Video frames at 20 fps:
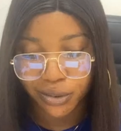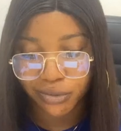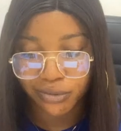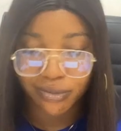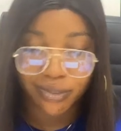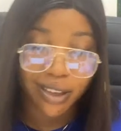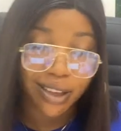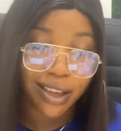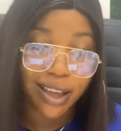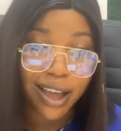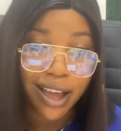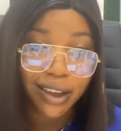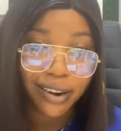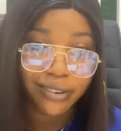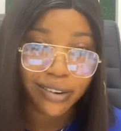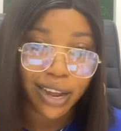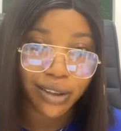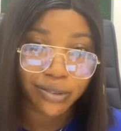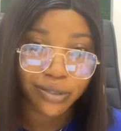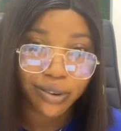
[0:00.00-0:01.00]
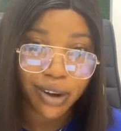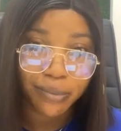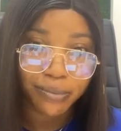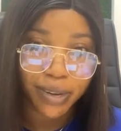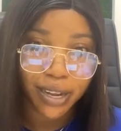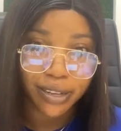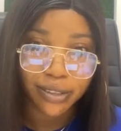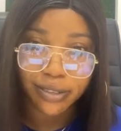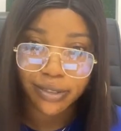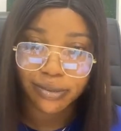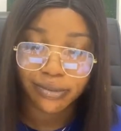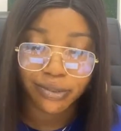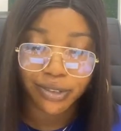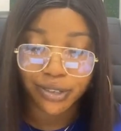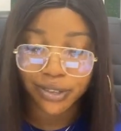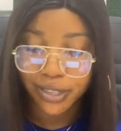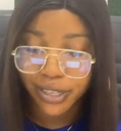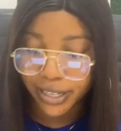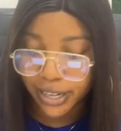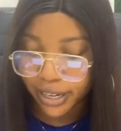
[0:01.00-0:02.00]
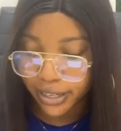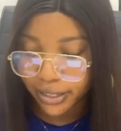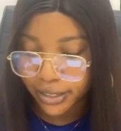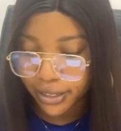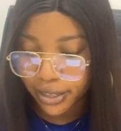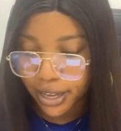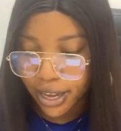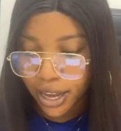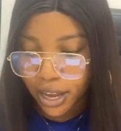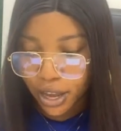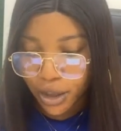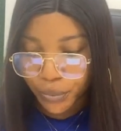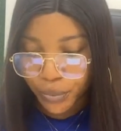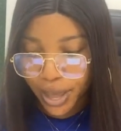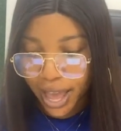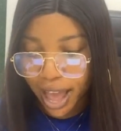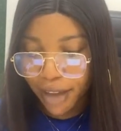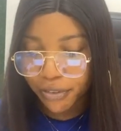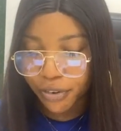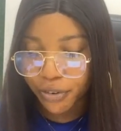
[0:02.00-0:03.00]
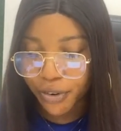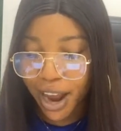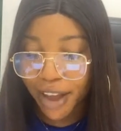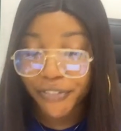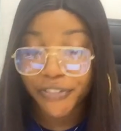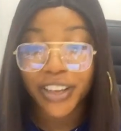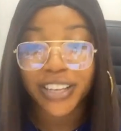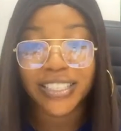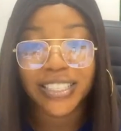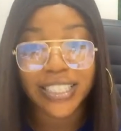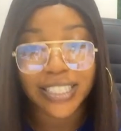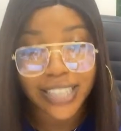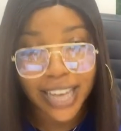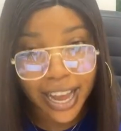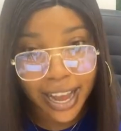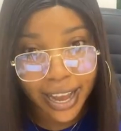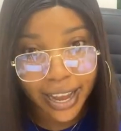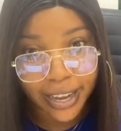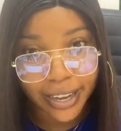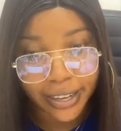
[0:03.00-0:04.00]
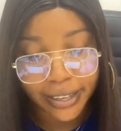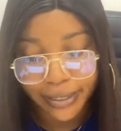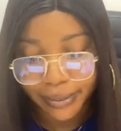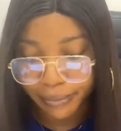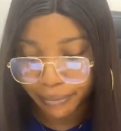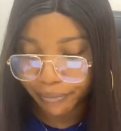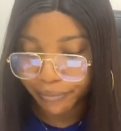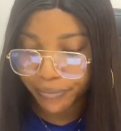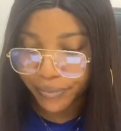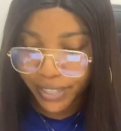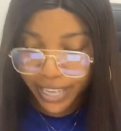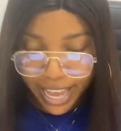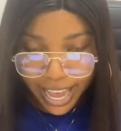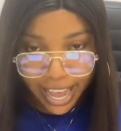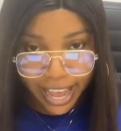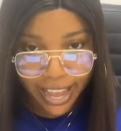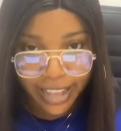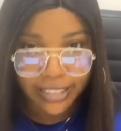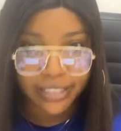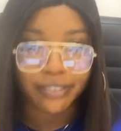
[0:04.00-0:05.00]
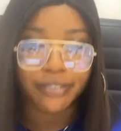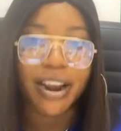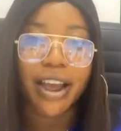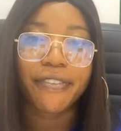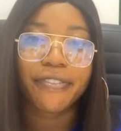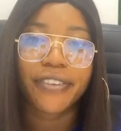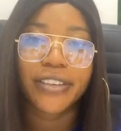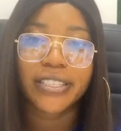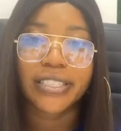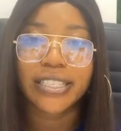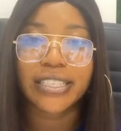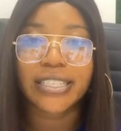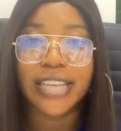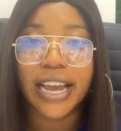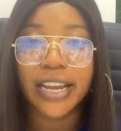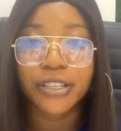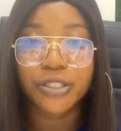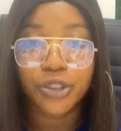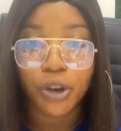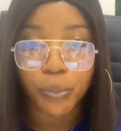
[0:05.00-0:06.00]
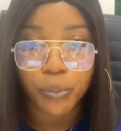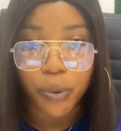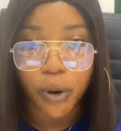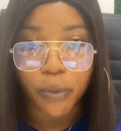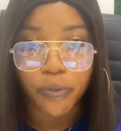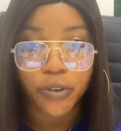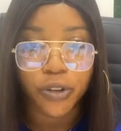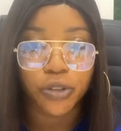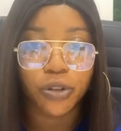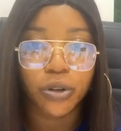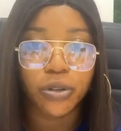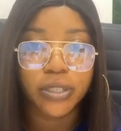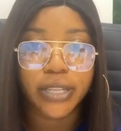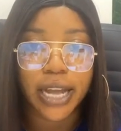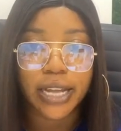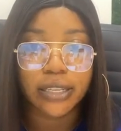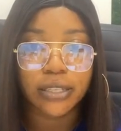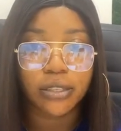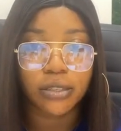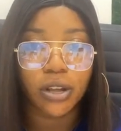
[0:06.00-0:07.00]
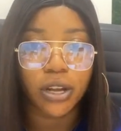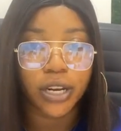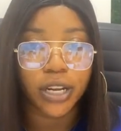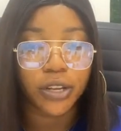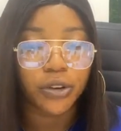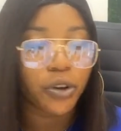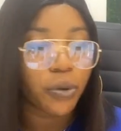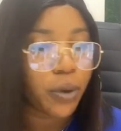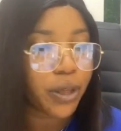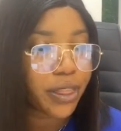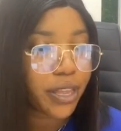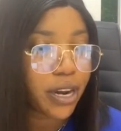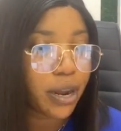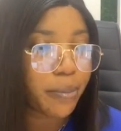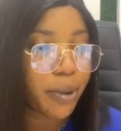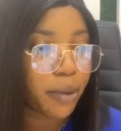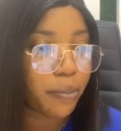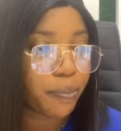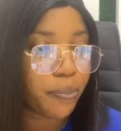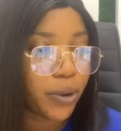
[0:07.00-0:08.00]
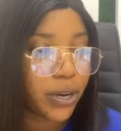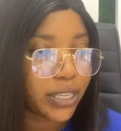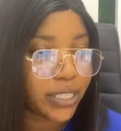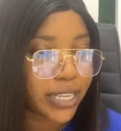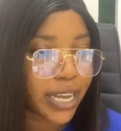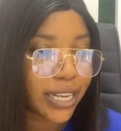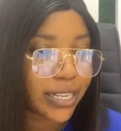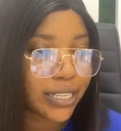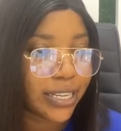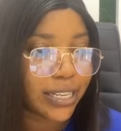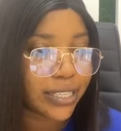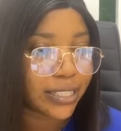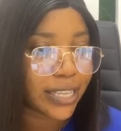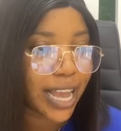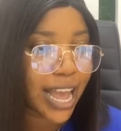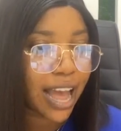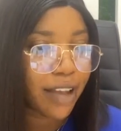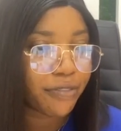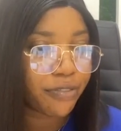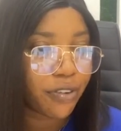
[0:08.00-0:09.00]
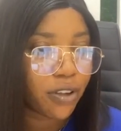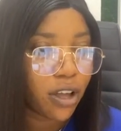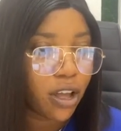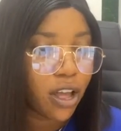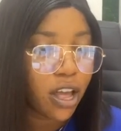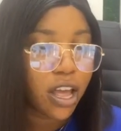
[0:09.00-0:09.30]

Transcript: so I'll scrap that. We don't need that. We have Graphics Design. Yes, Graphics Design Top Up for those that study. One thing about polytechnics, they have